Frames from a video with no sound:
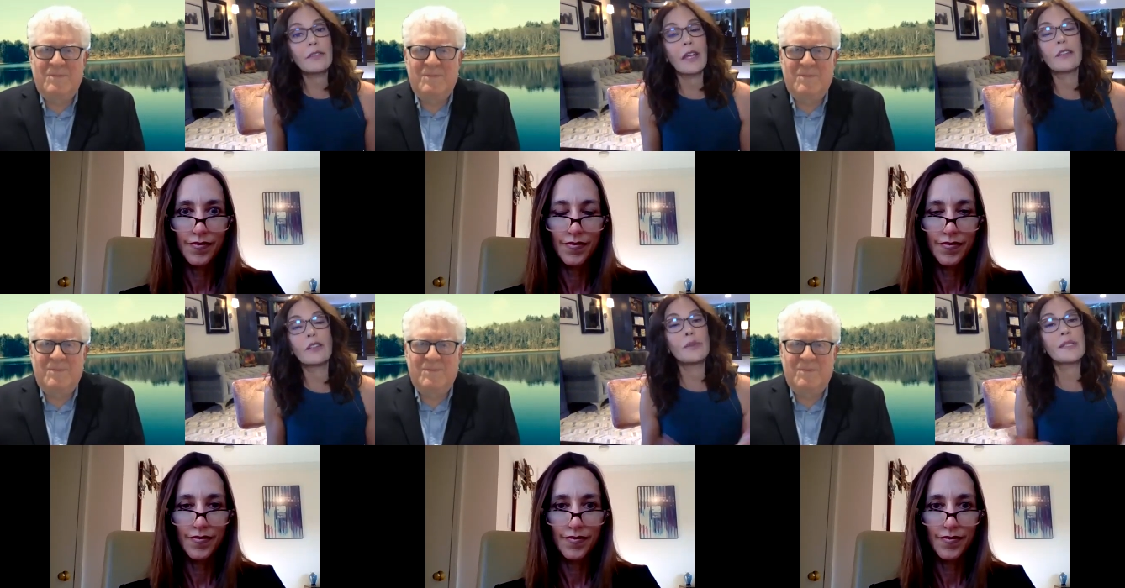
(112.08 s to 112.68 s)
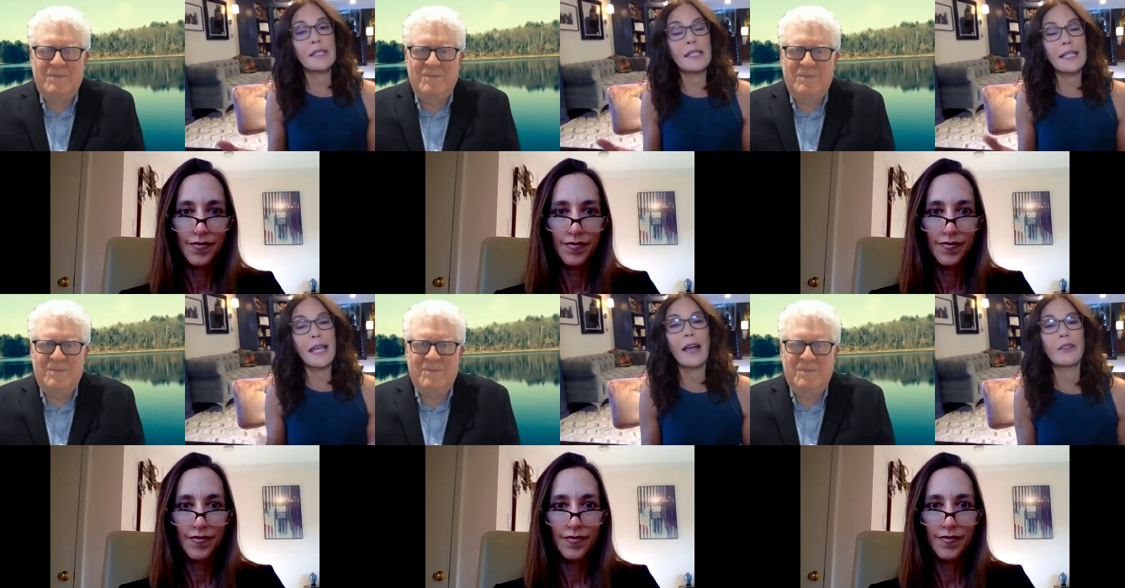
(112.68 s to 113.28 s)
Speaker 1: that you
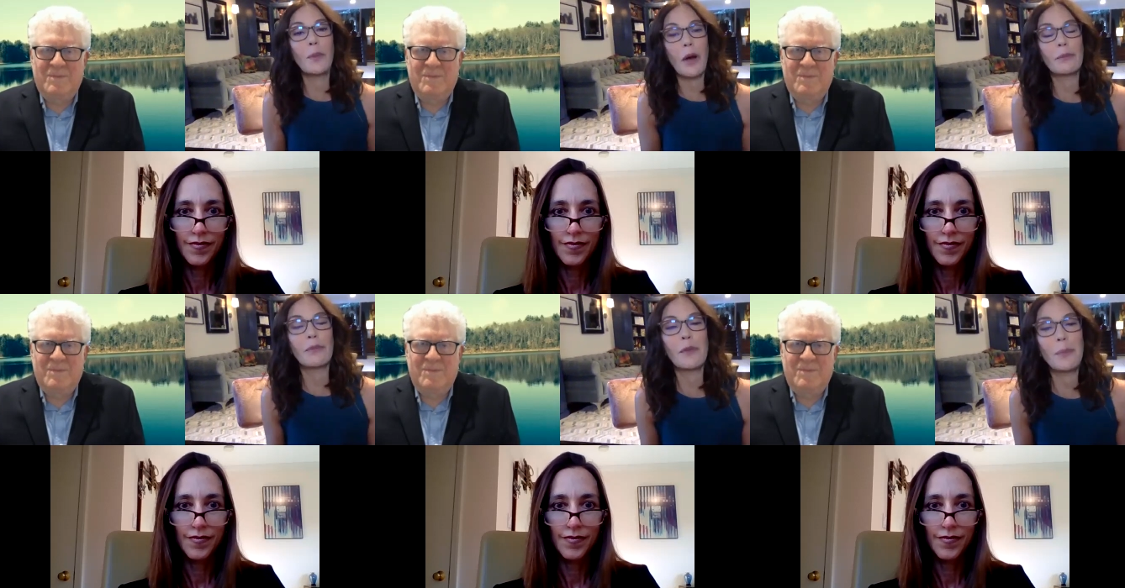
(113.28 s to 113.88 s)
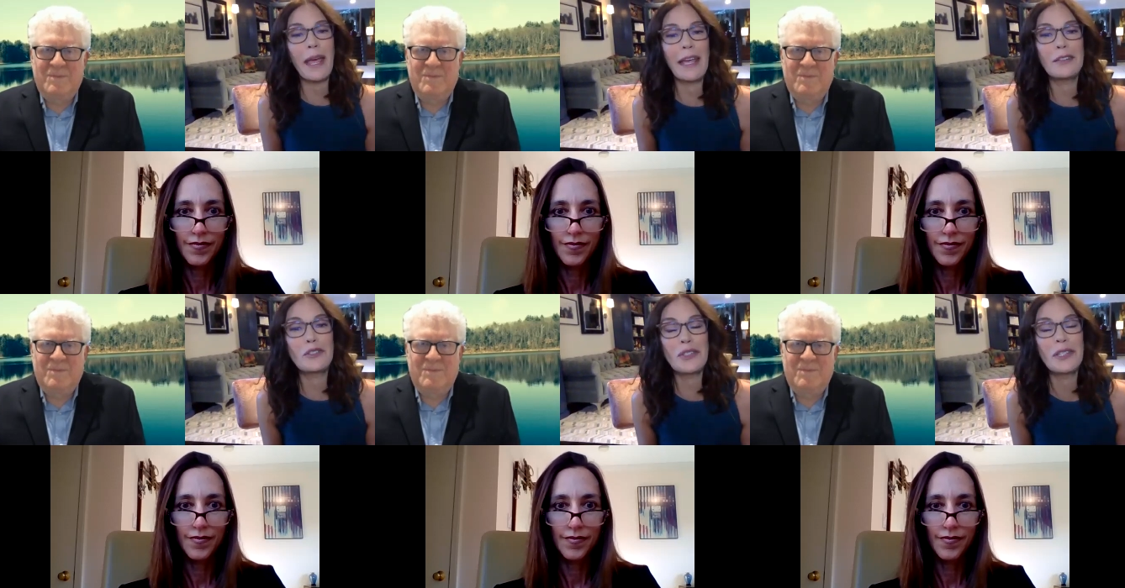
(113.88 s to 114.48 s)
see at the bottom of the
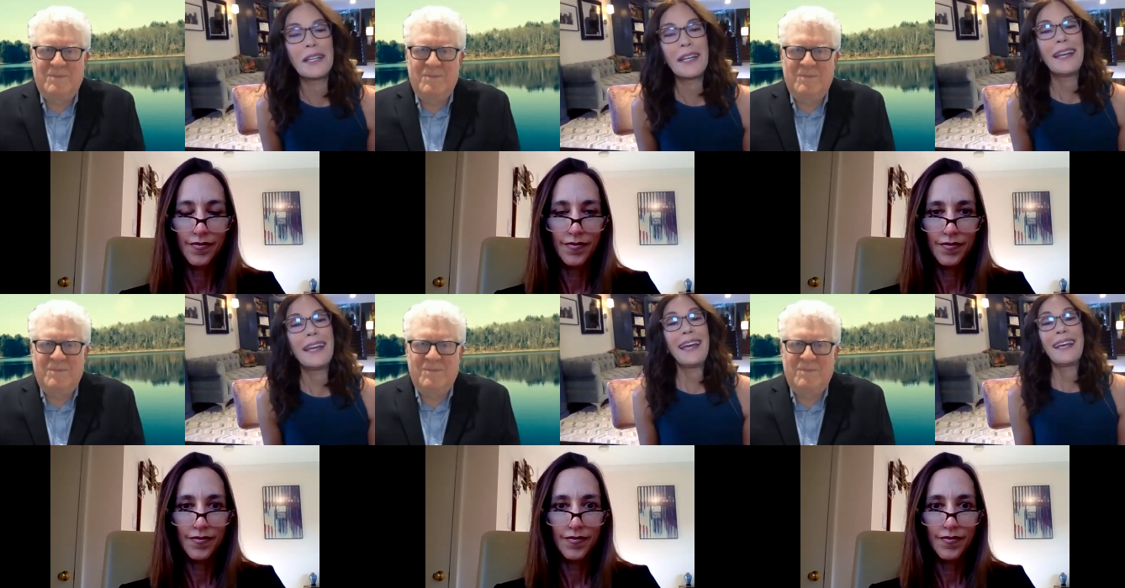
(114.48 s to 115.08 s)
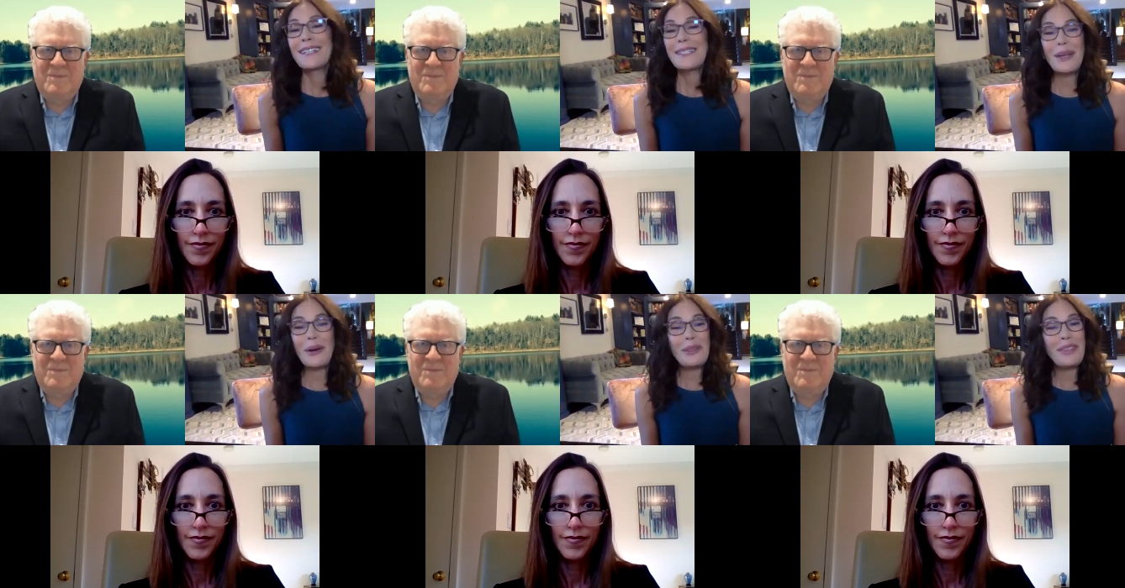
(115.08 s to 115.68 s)
page.
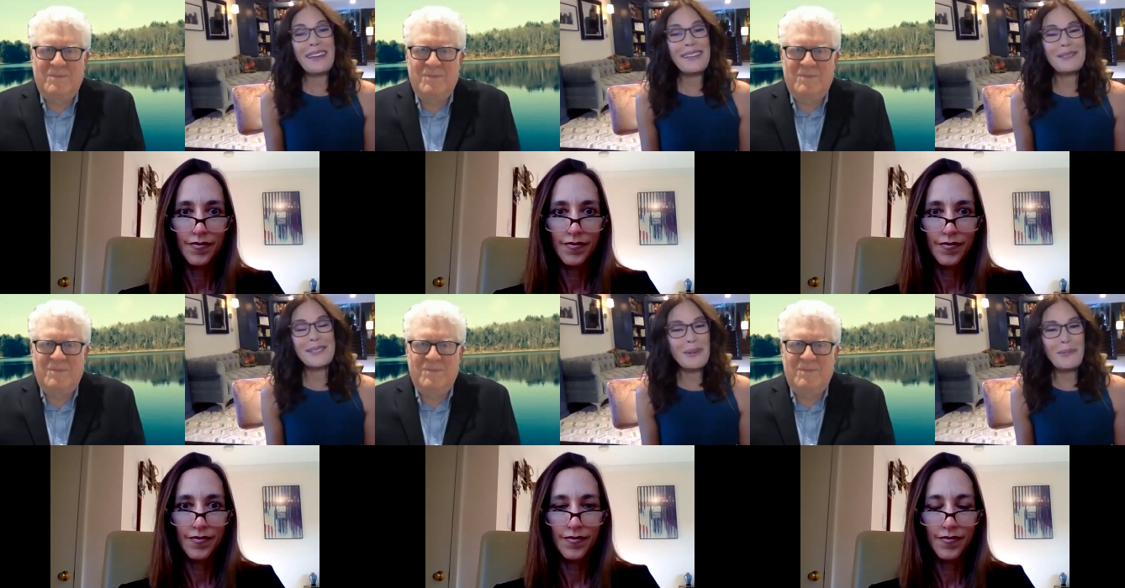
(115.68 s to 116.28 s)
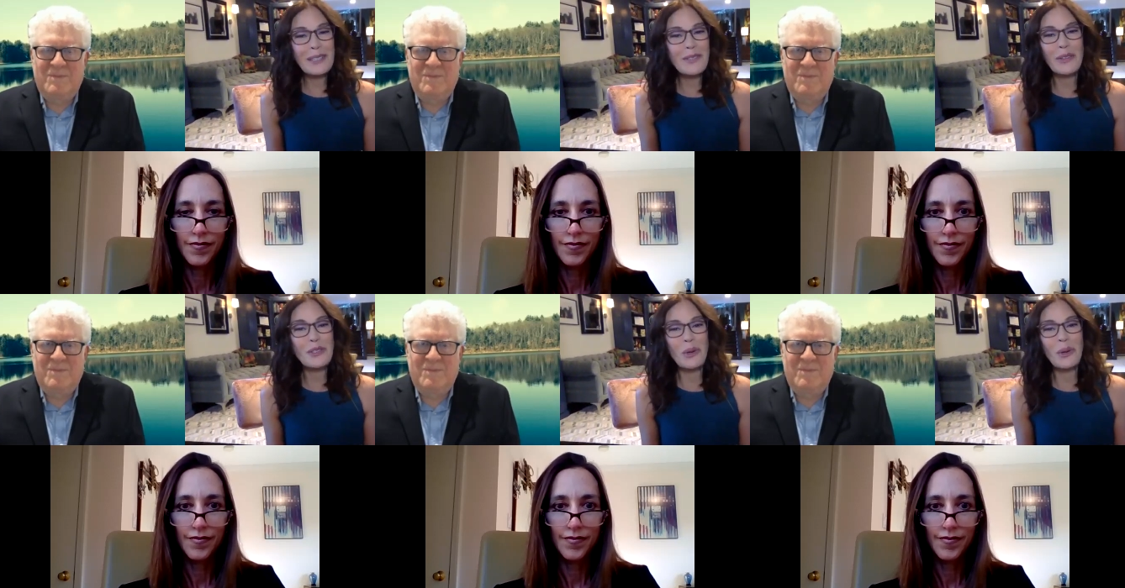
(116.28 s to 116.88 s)
So thank you so much
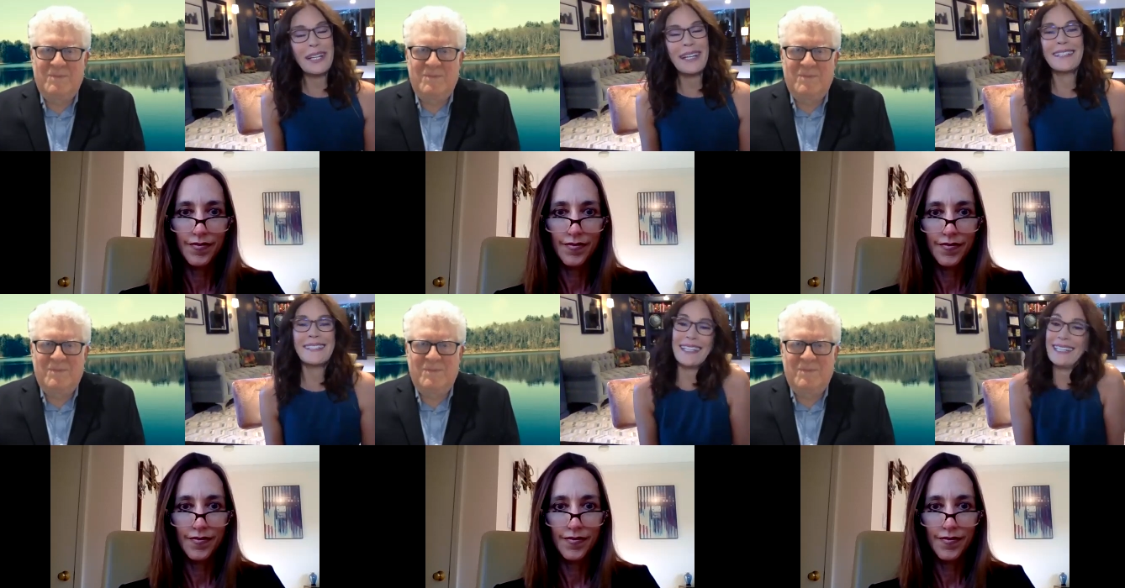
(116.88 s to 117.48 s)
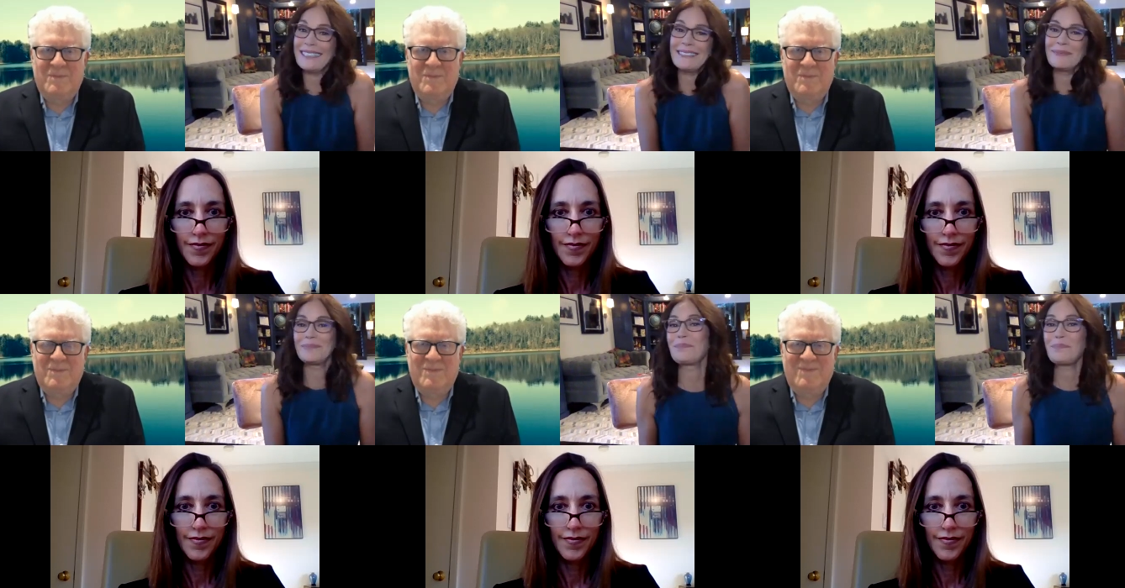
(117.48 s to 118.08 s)
for joining us
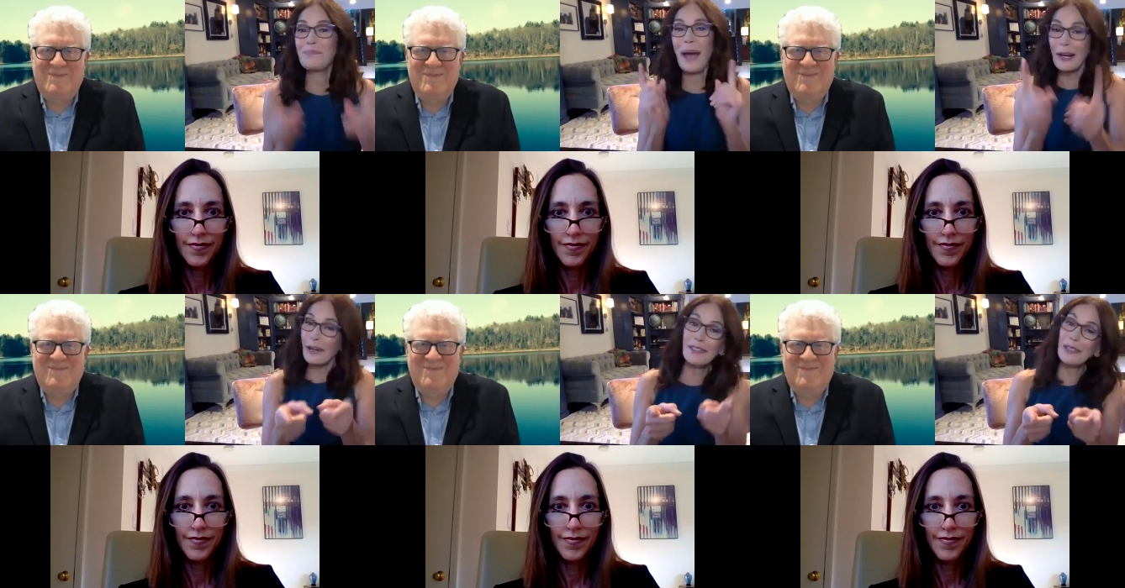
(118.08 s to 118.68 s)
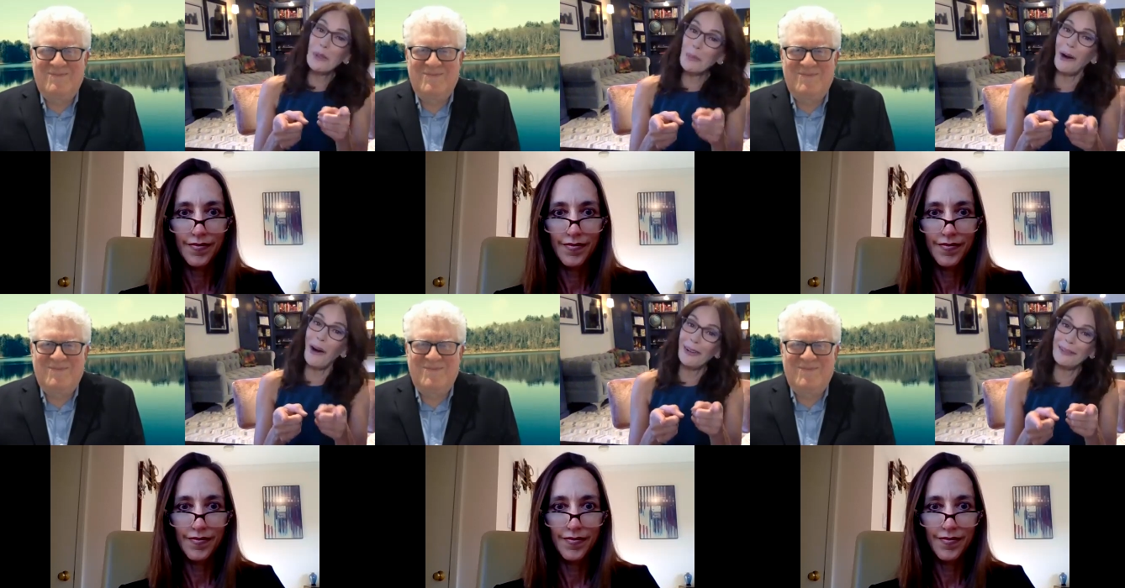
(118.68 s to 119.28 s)
and back over to you,
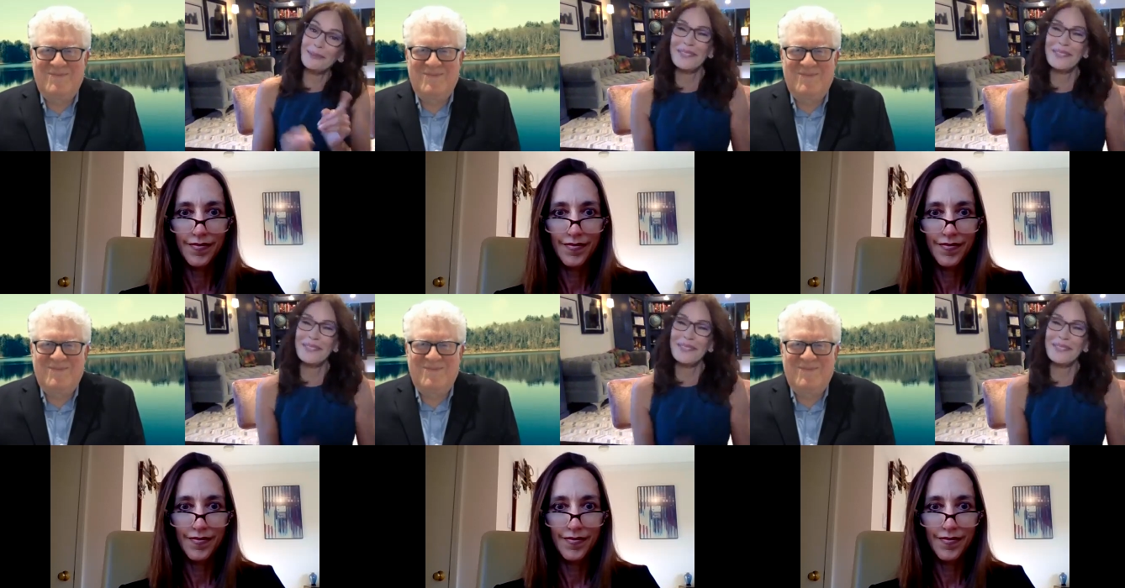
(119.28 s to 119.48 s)
Paul.